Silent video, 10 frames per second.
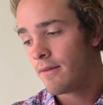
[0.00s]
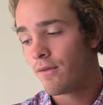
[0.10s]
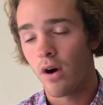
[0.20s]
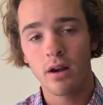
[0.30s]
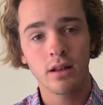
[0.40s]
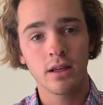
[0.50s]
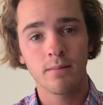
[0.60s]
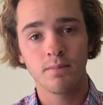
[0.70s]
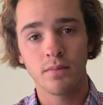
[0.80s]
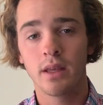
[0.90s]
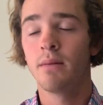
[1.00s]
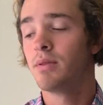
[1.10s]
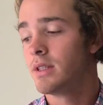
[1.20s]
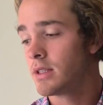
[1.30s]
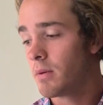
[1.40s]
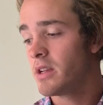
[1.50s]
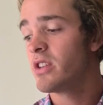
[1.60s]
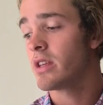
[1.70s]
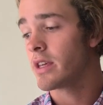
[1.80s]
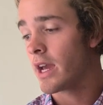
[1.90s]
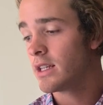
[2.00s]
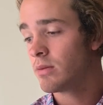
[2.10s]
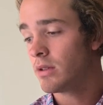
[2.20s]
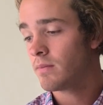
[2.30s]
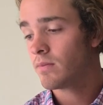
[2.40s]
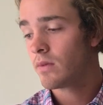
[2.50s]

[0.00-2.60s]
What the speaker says: Finally, in participation engagement,